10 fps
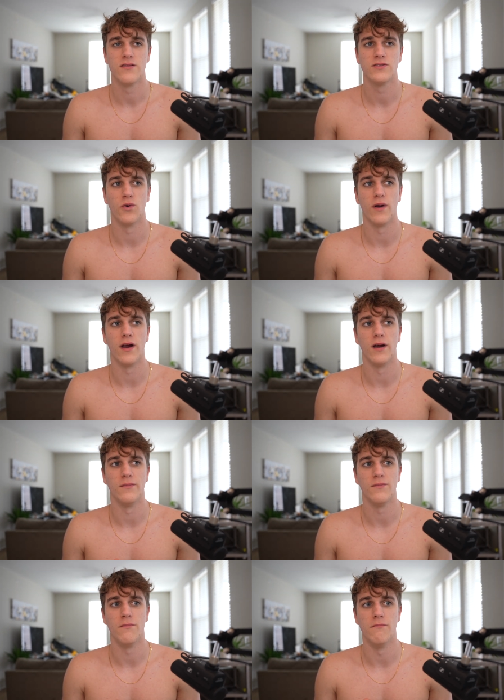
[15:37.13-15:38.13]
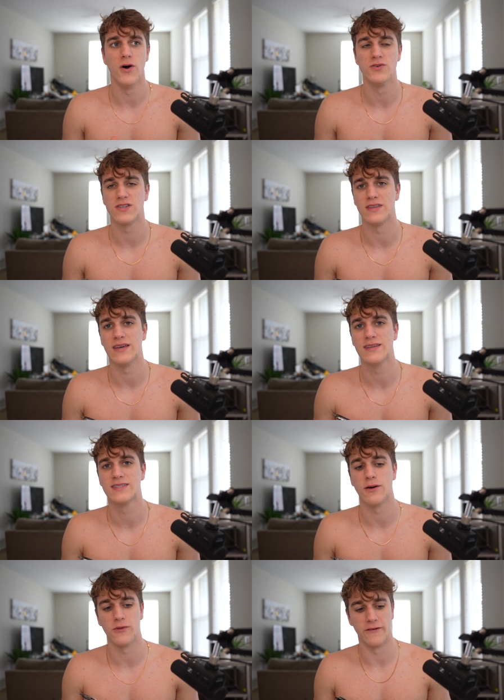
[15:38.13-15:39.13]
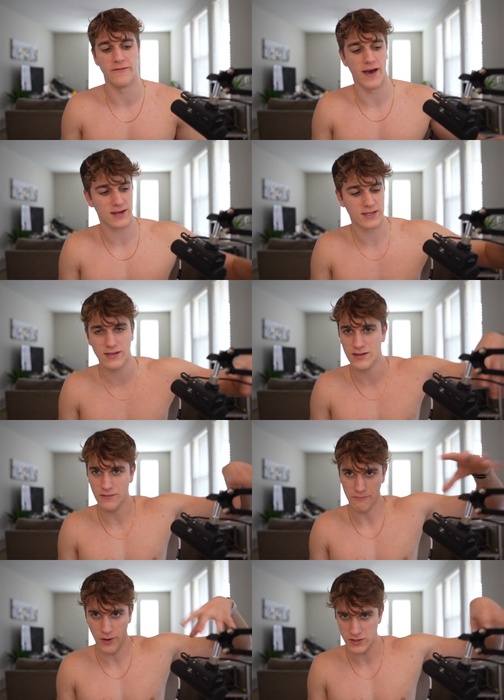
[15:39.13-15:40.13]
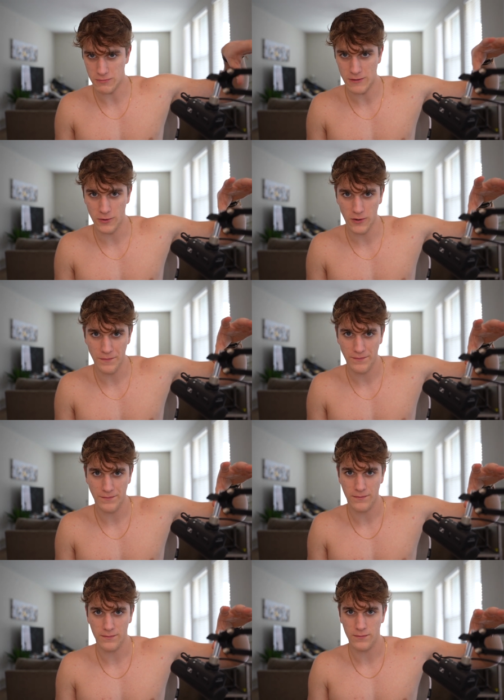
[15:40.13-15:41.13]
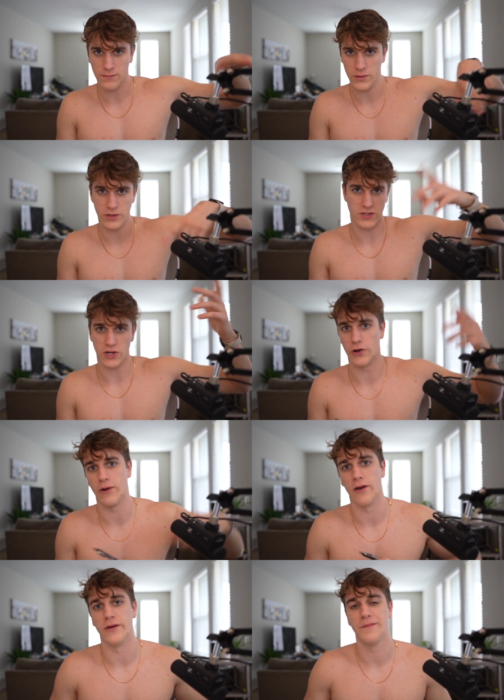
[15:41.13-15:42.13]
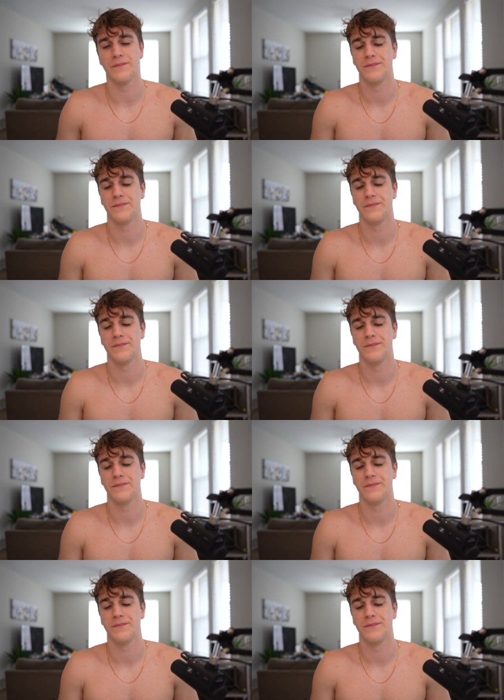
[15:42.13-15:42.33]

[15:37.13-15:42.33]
to where most things that will affect most people, you can skirt around it.